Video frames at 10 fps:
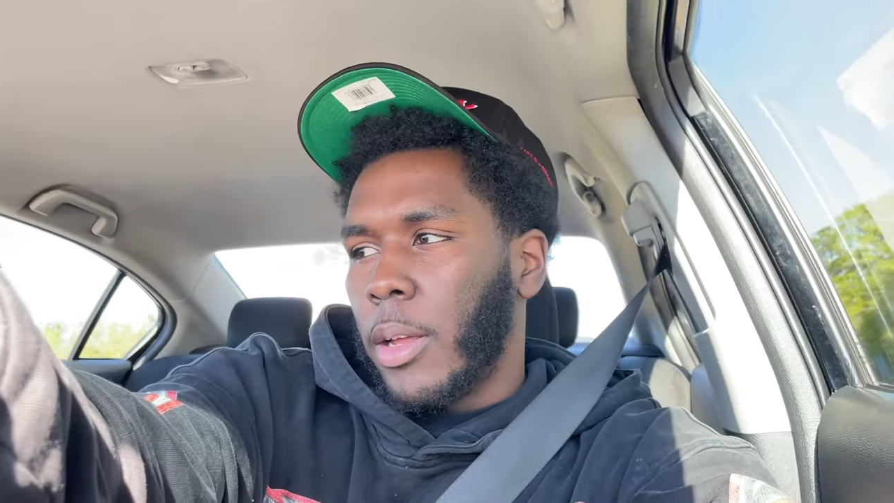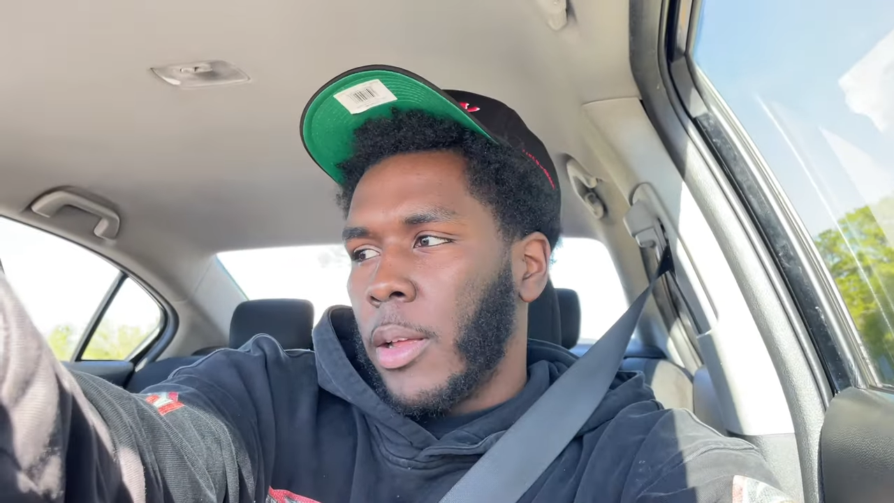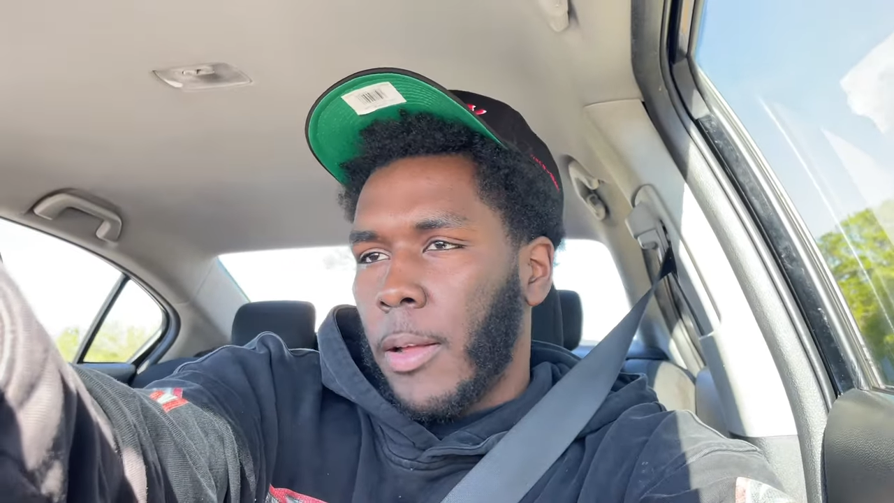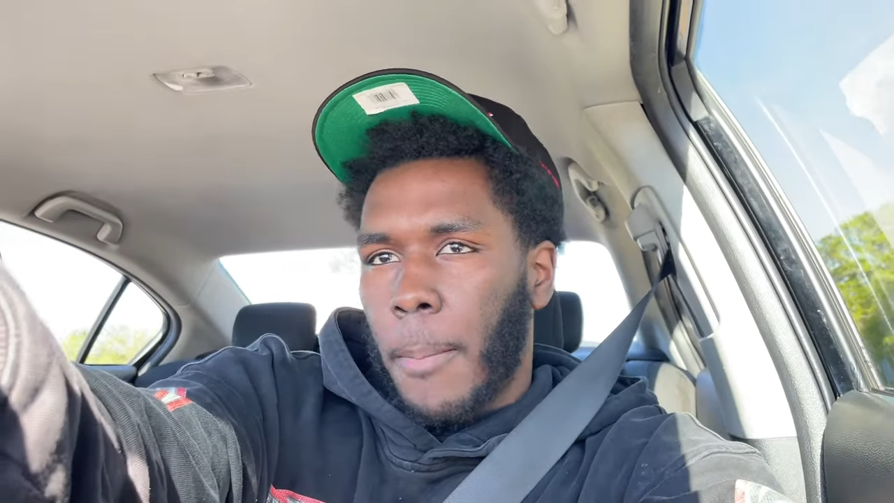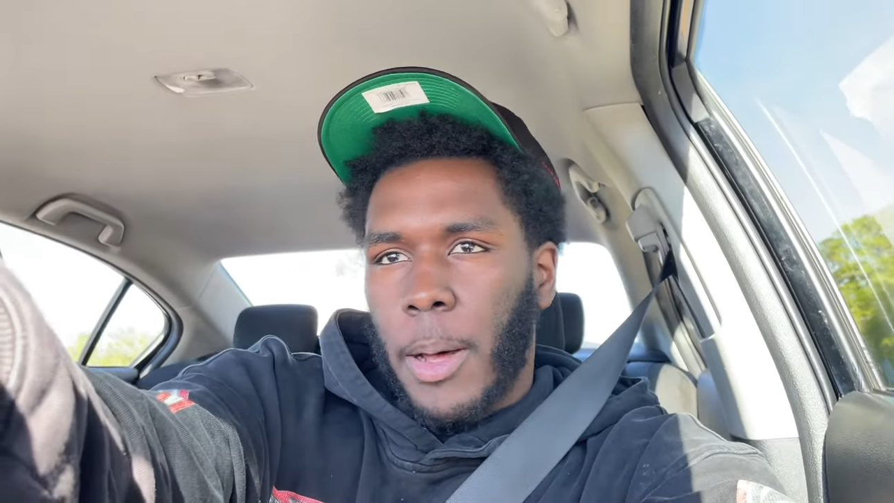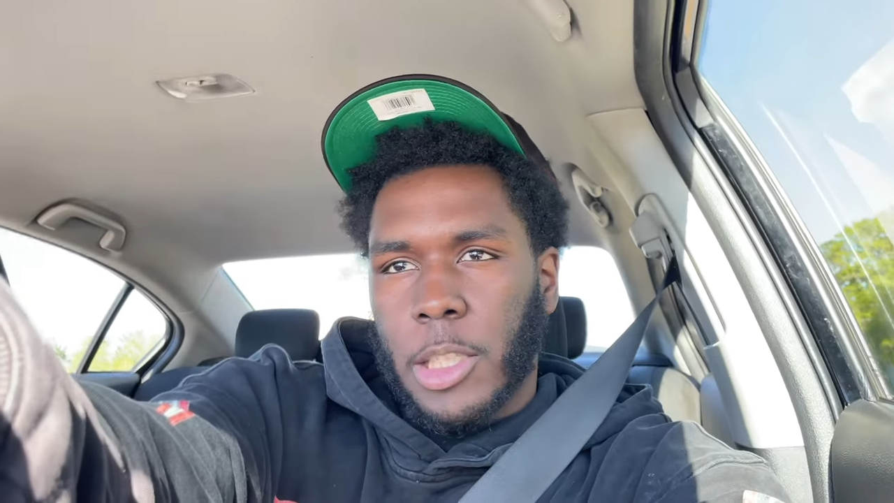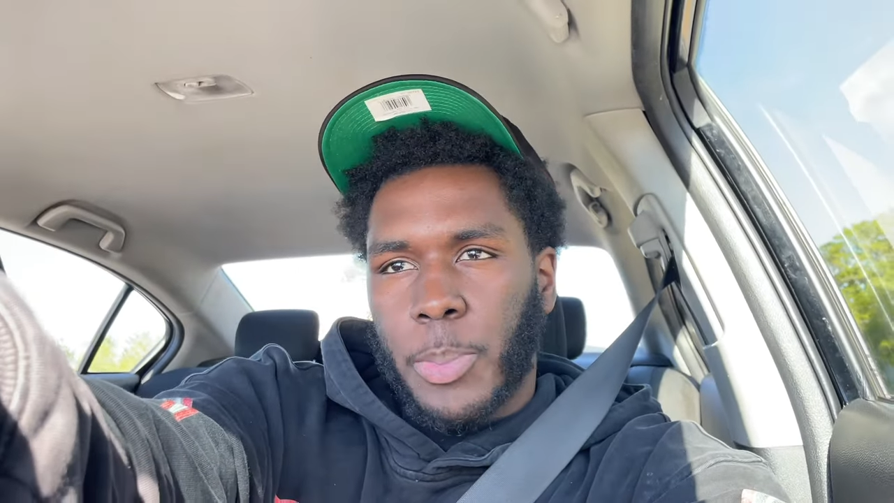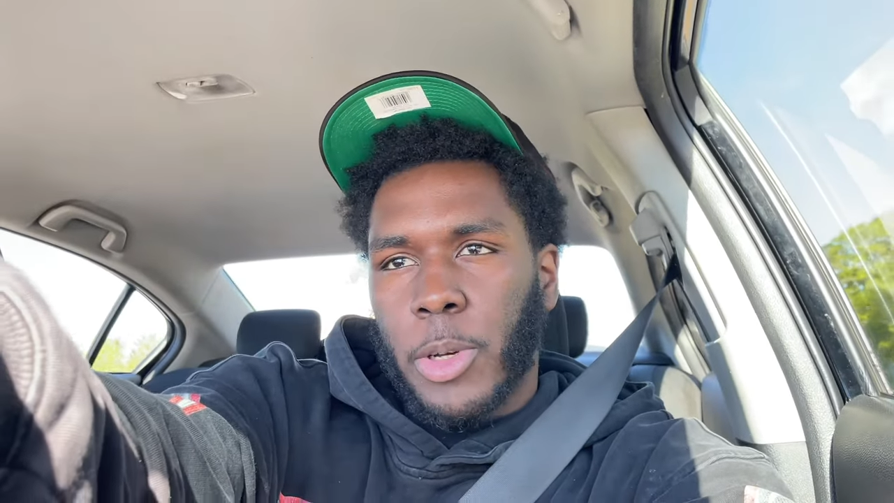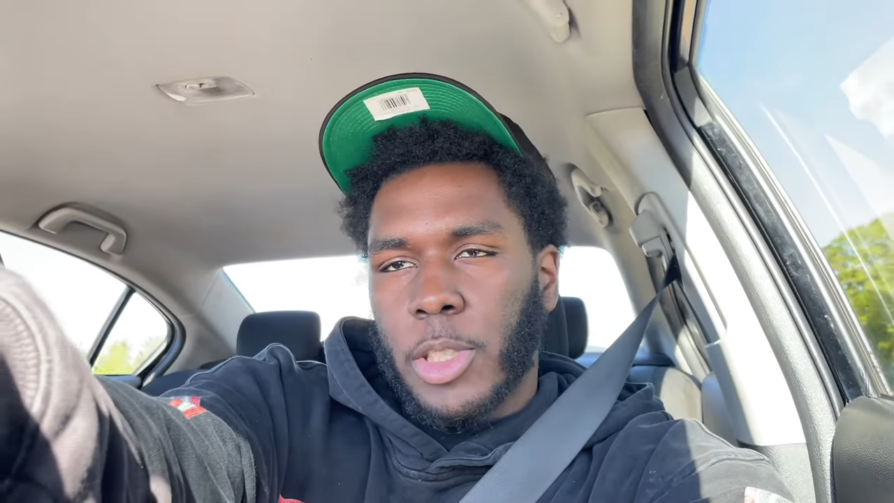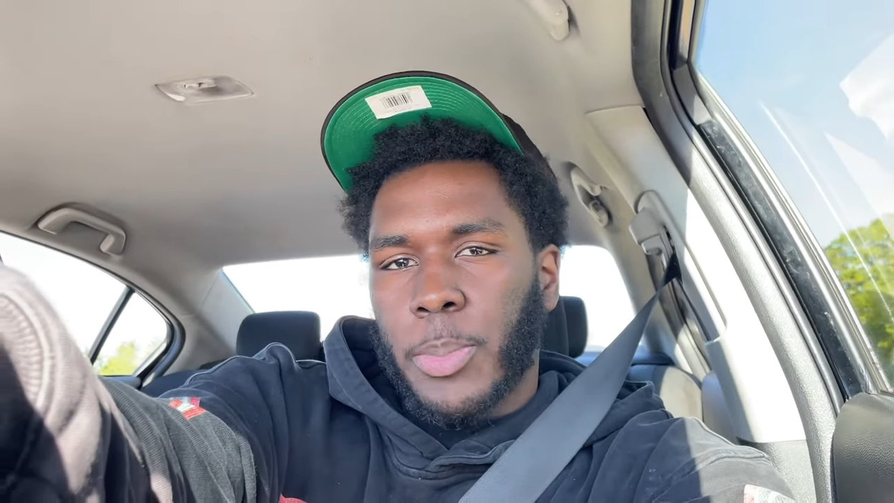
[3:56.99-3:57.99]
I'm about to
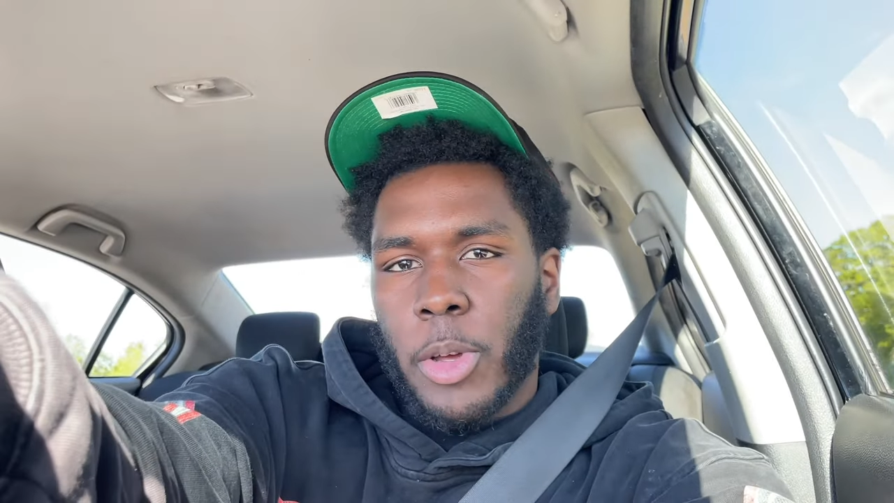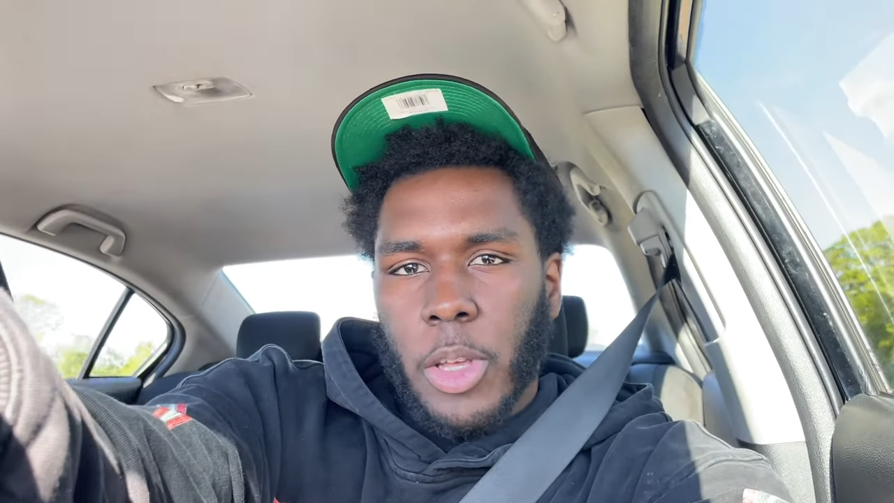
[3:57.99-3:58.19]
push up on you,